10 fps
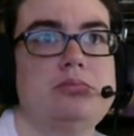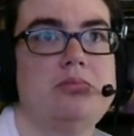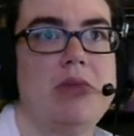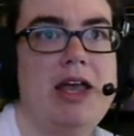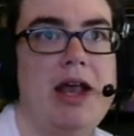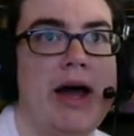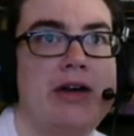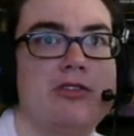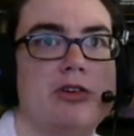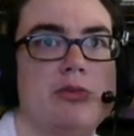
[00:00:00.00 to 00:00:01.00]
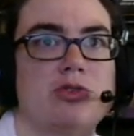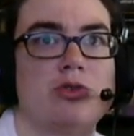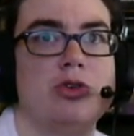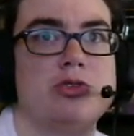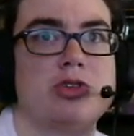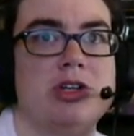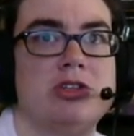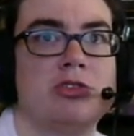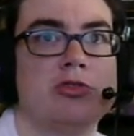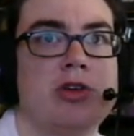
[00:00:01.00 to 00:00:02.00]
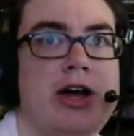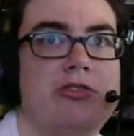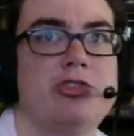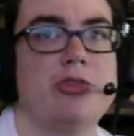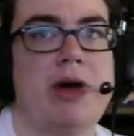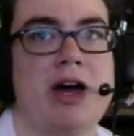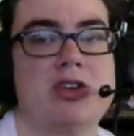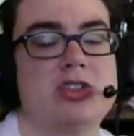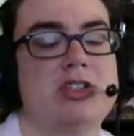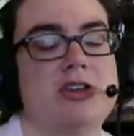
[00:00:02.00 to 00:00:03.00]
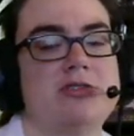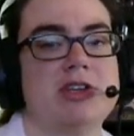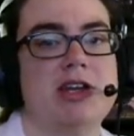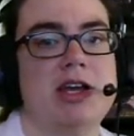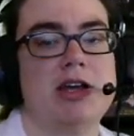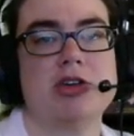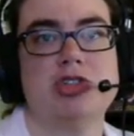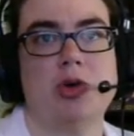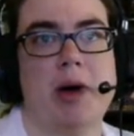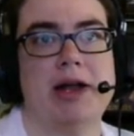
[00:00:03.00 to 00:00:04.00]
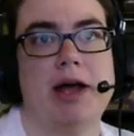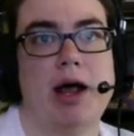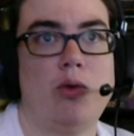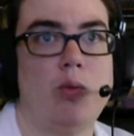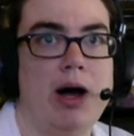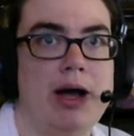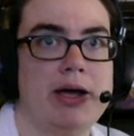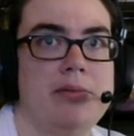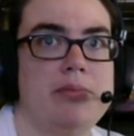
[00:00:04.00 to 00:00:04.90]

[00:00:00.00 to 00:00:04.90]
And adverbs are usually derived from adjectives. In English, you add ly.